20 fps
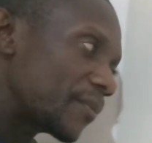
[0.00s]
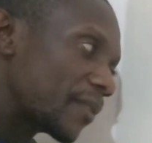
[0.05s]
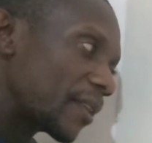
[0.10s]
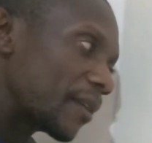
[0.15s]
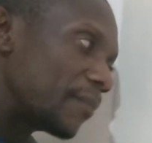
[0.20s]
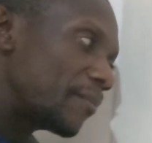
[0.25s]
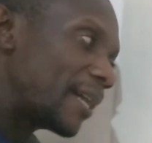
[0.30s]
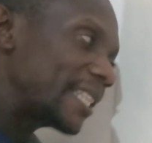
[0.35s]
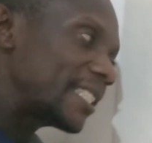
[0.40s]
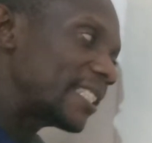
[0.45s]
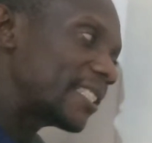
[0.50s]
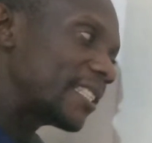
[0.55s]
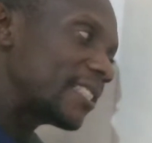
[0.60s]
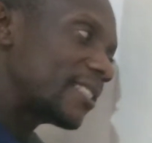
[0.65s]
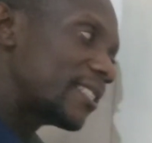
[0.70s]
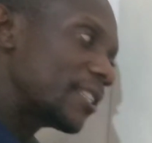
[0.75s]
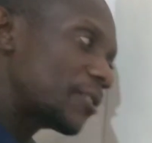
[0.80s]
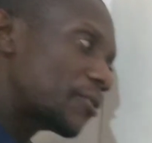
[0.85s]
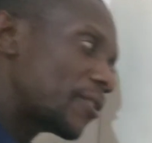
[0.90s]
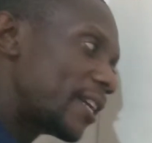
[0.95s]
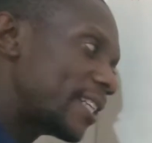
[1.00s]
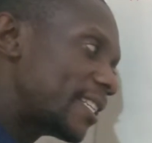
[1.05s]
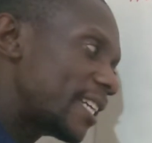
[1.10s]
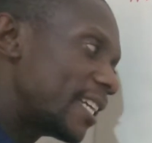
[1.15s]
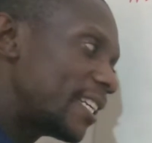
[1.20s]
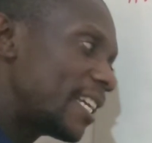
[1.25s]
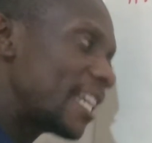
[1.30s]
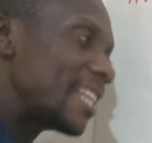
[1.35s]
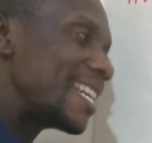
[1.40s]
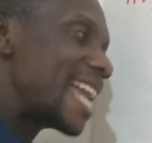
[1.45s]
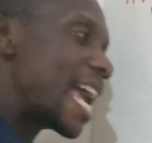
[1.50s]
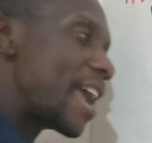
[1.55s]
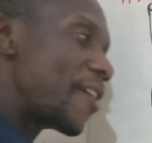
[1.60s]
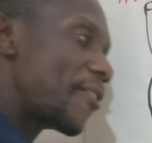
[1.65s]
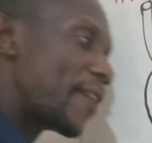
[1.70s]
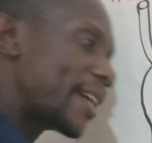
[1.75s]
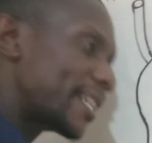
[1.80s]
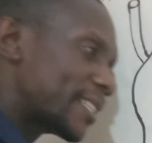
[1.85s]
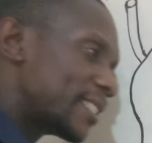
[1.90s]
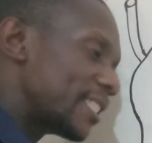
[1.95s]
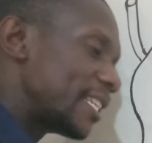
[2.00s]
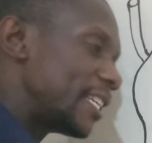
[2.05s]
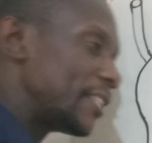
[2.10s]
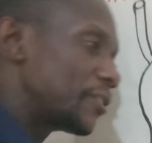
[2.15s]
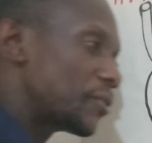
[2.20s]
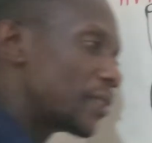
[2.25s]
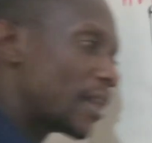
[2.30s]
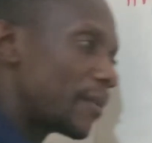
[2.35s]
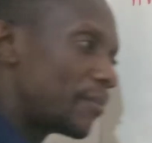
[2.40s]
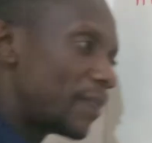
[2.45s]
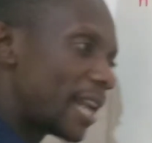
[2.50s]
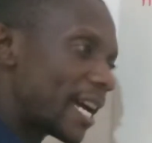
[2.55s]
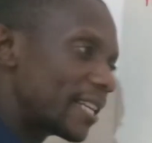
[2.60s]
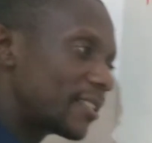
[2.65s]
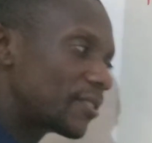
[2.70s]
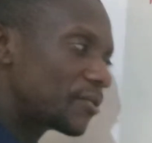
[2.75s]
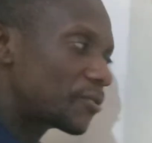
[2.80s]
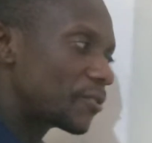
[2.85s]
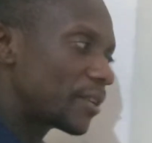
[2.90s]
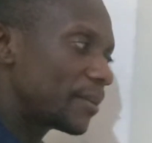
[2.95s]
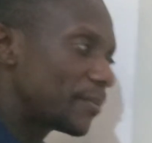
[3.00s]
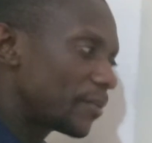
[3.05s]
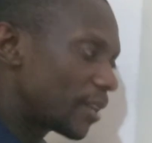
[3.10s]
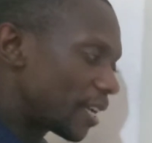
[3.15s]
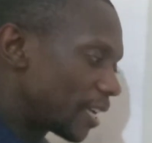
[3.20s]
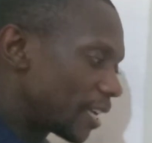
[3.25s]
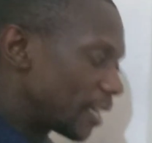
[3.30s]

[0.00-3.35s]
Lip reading: but it is secreted direct into the bloodstream,